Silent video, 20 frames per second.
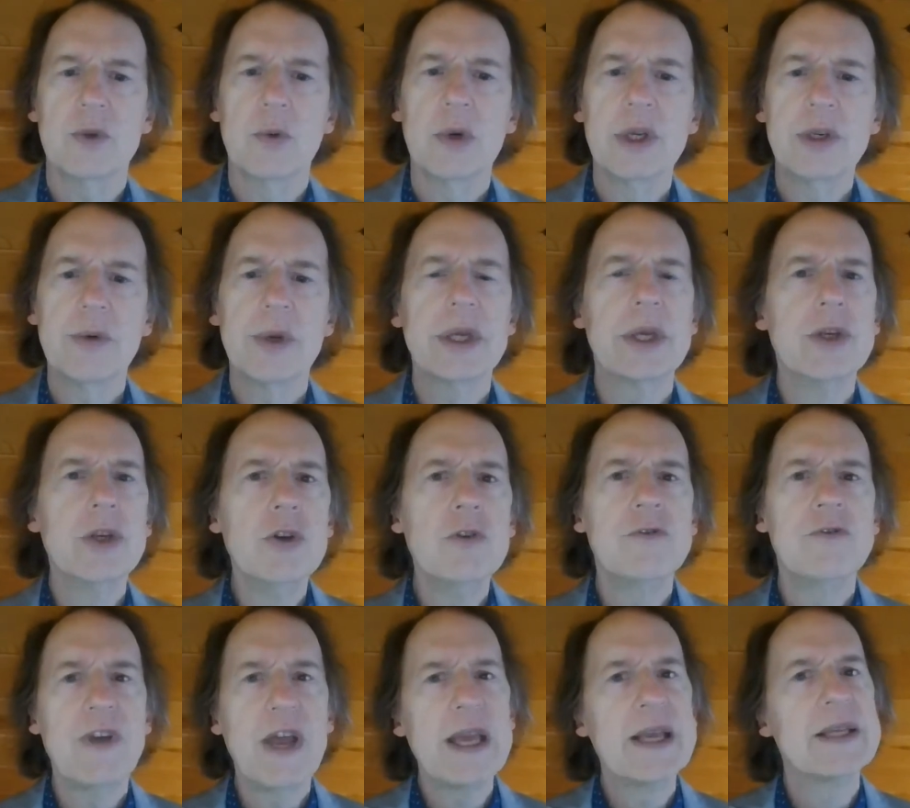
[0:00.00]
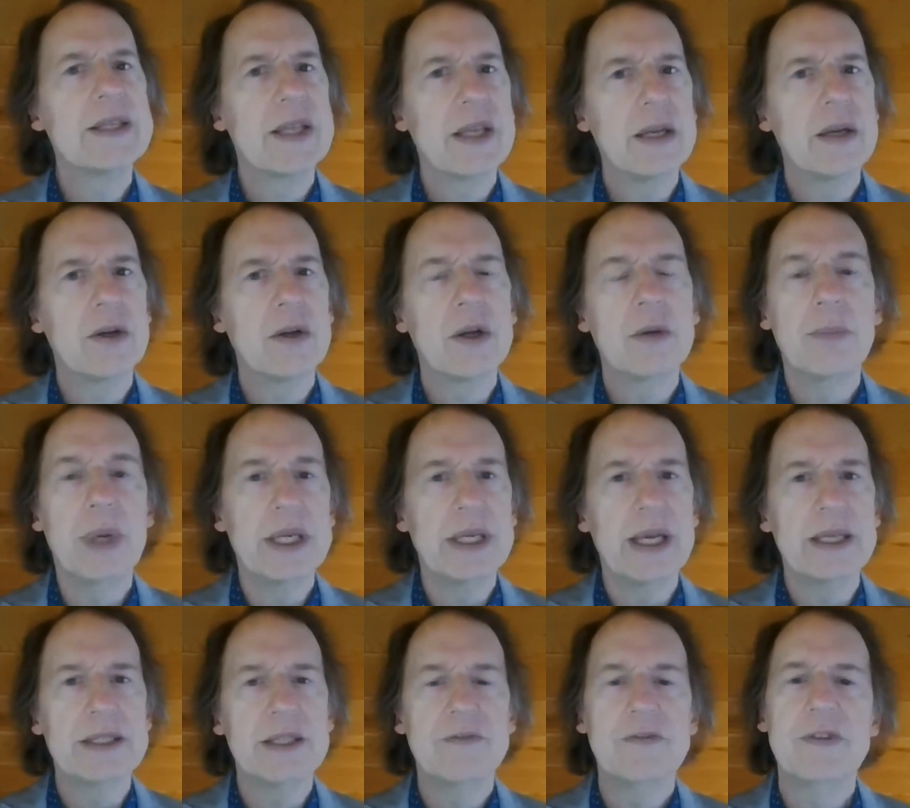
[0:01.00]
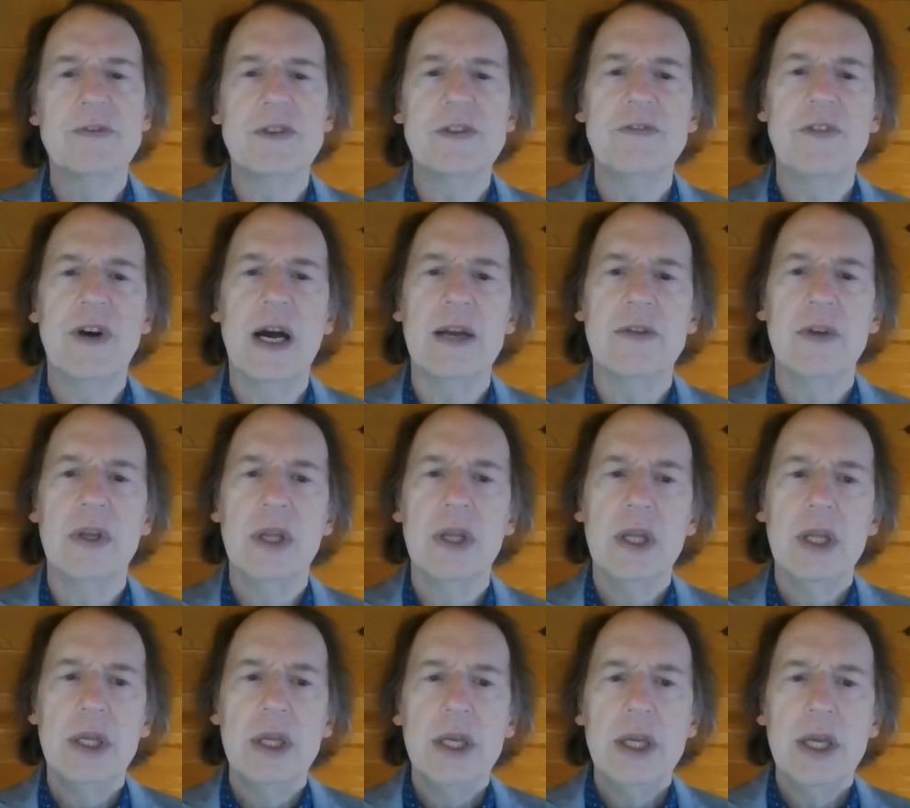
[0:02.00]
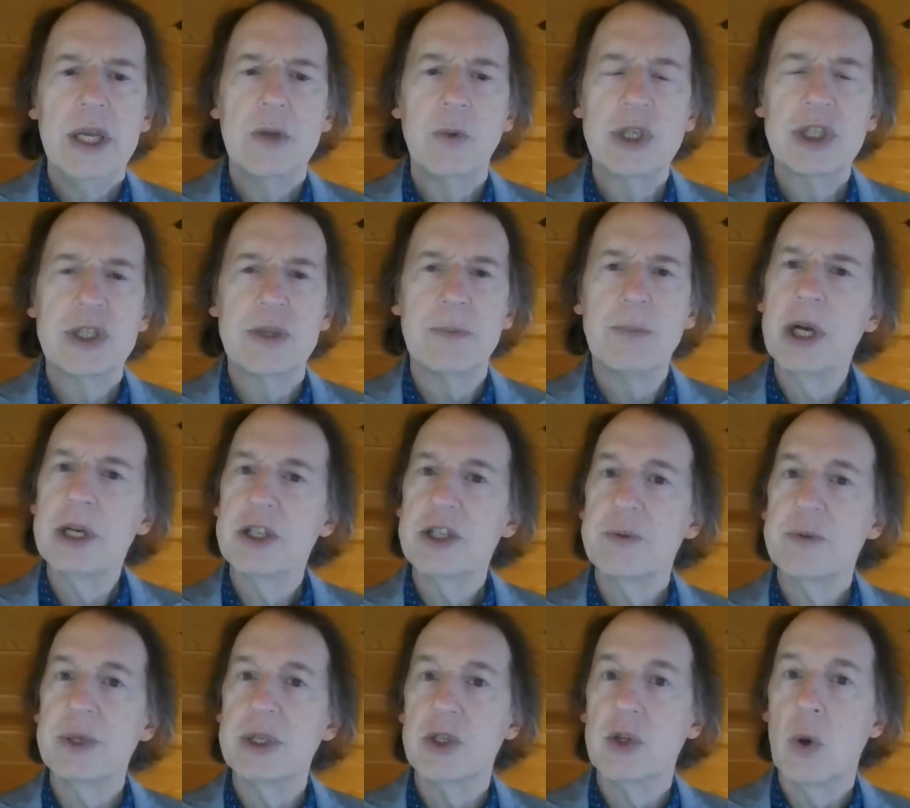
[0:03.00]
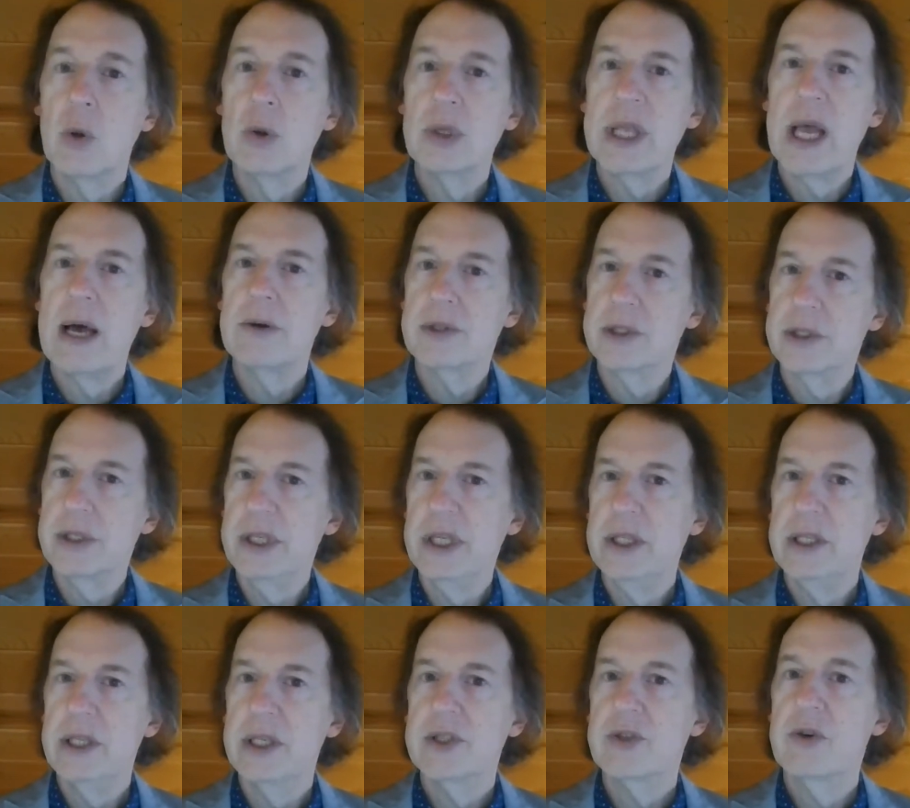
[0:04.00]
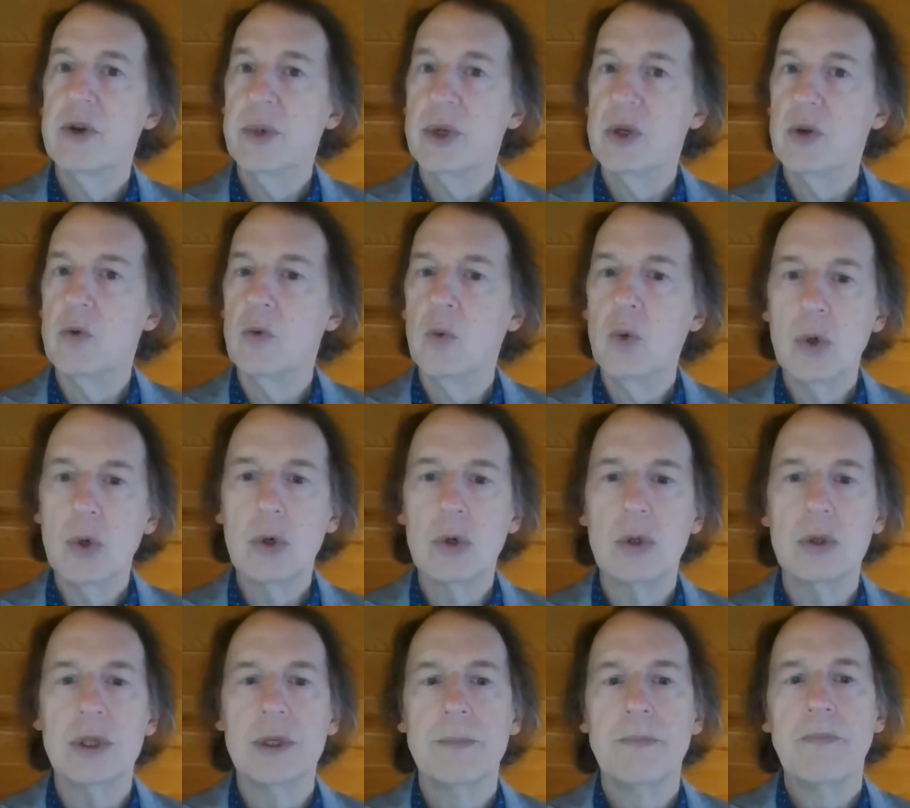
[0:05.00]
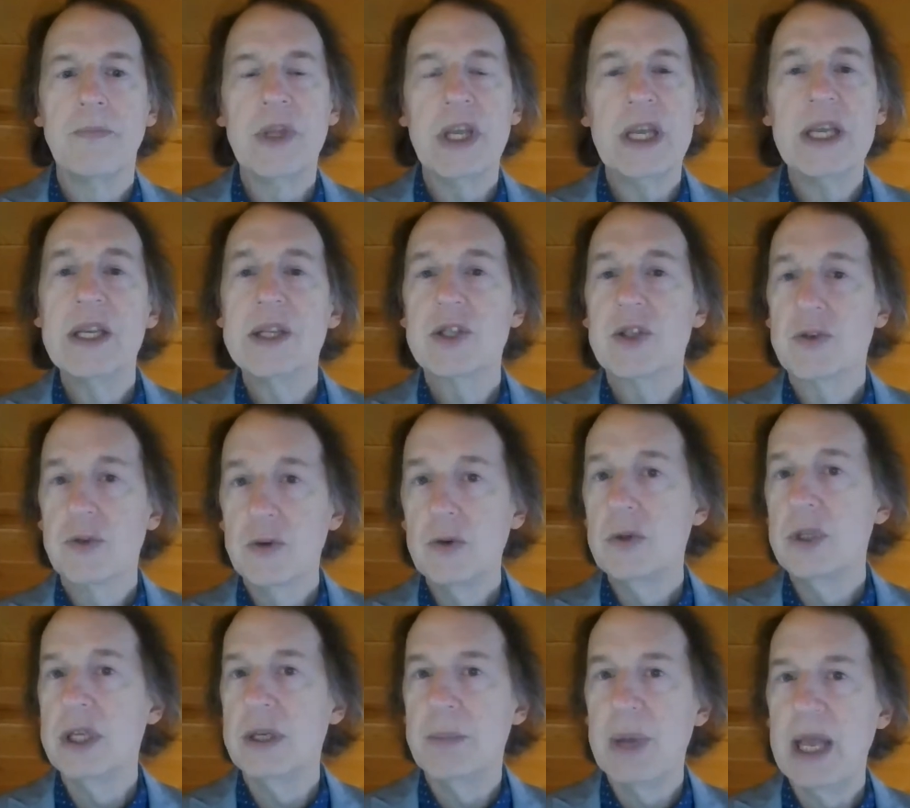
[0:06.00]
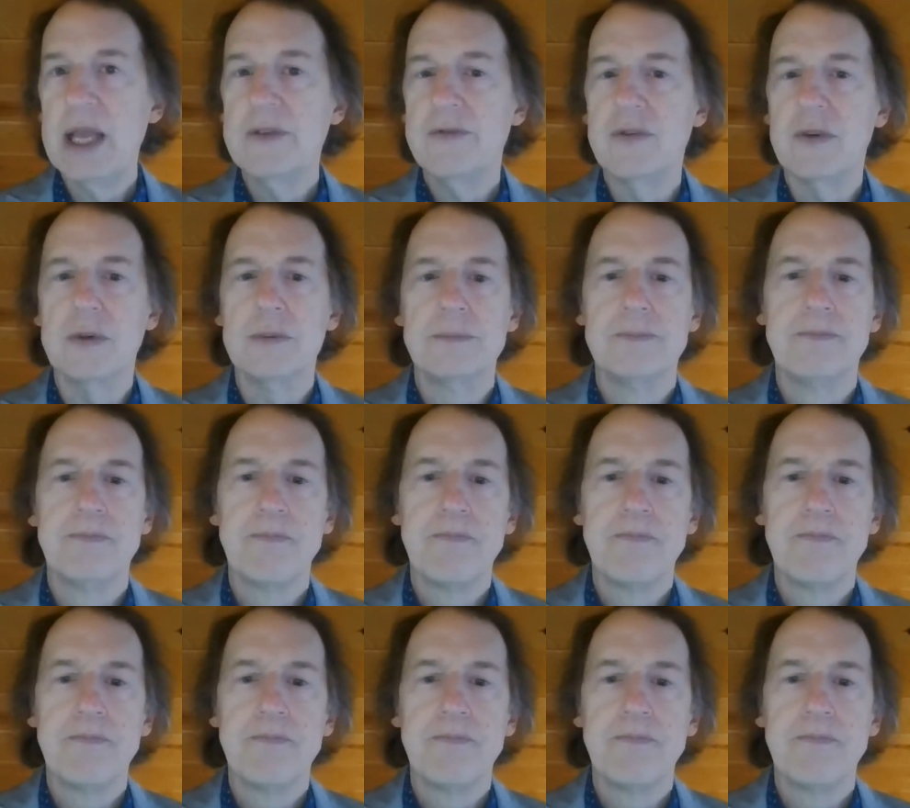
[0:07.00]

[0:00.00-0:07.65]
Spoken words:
We're entering a new phase here by 1955, in which the punishment doled out in this criminal world is truly painful.